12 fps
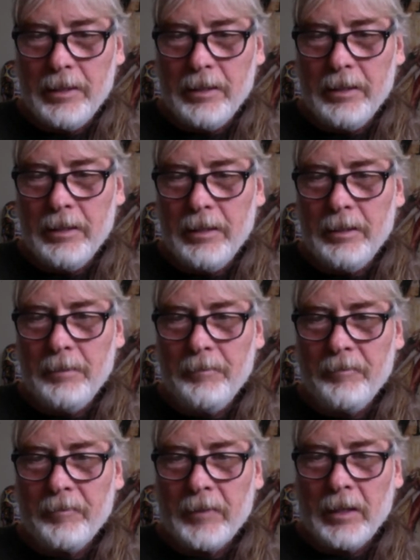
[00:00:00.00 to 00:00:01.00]
um,
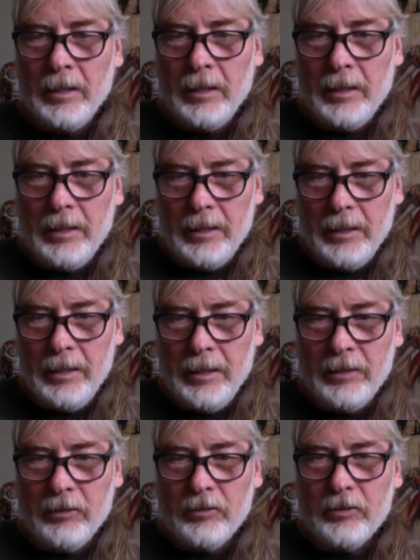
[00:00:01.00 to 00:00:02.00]

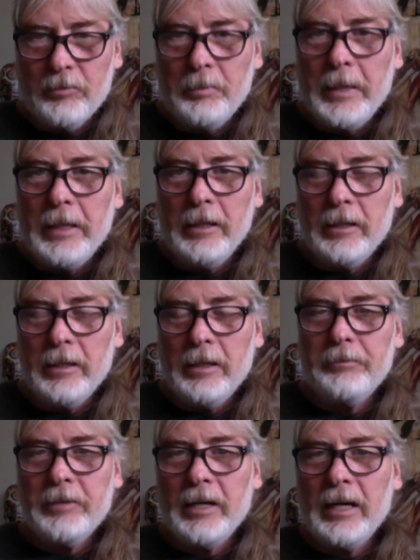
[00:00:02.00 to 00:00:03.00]
and spending
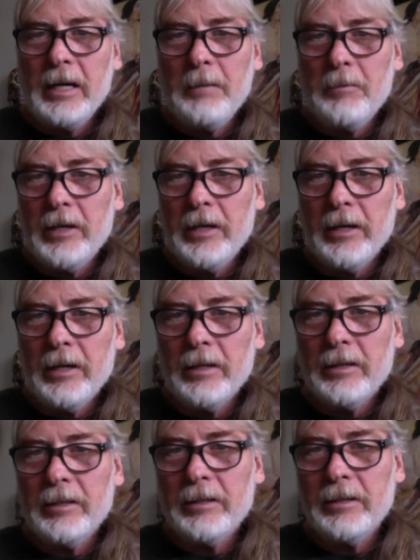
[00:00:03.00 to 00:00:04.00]
enough time
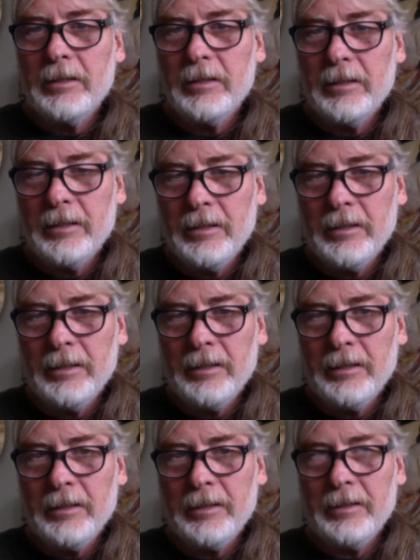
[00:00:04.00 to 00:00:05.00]
there
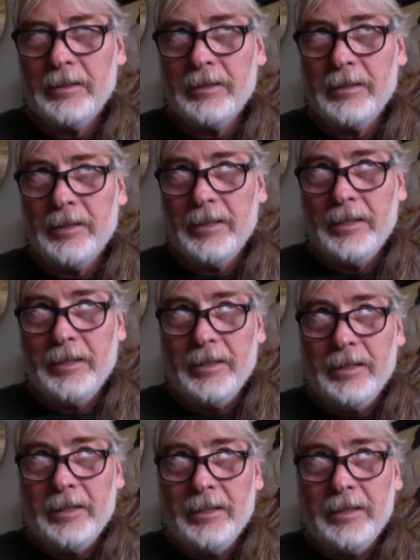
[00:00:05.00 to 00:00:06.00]
uh,
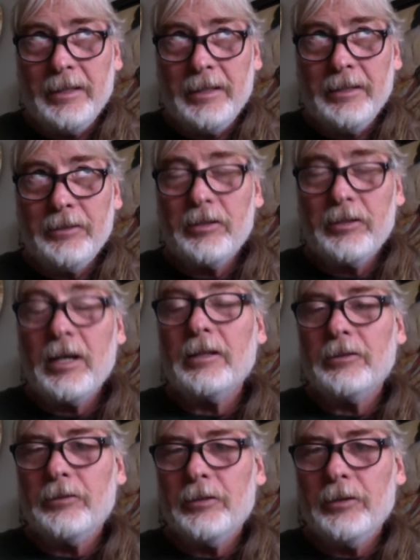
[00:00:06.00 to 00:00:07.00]
in
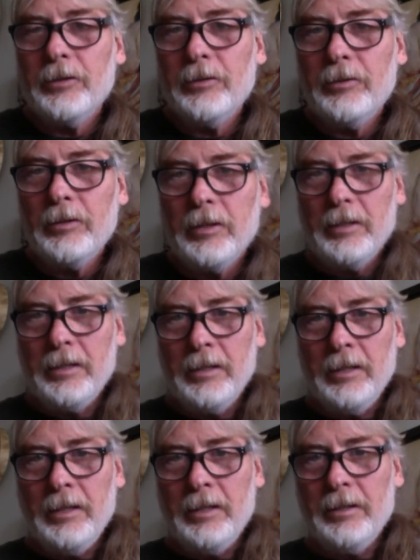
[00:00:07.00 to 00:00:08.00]
solitude
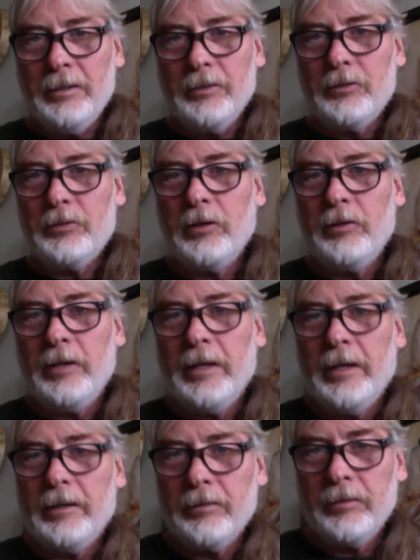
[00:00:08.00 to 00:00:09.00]
uh, so
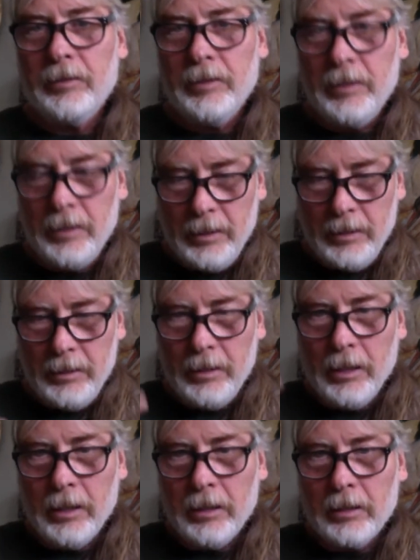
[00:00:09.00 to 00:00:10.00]
that
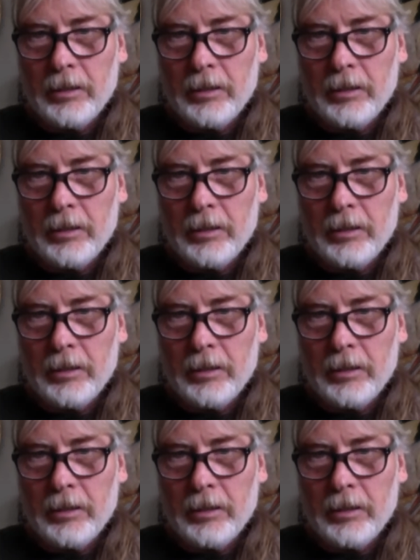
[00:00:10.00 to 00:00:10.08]
our